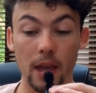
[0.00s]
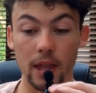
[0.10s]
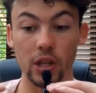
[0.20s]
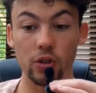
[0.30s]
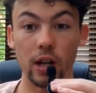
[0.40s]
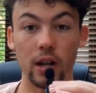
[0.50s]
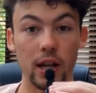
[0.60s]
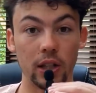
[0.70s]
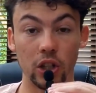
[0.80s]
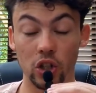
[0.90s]
These trade
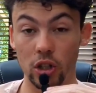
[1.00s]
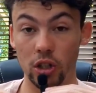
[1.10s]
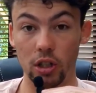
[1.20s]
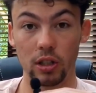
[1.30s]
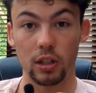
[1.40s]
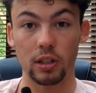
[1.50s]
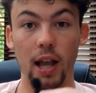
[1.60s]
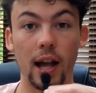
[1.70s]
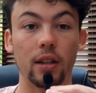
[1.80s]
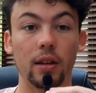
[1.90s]
ideas, just
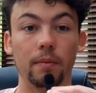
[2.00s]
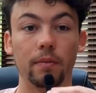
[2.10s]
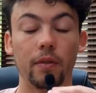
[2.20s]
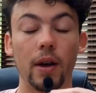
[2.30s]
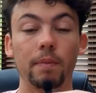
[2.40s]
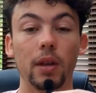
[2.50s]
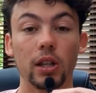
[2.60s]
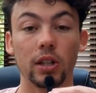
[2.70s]
sack them, right?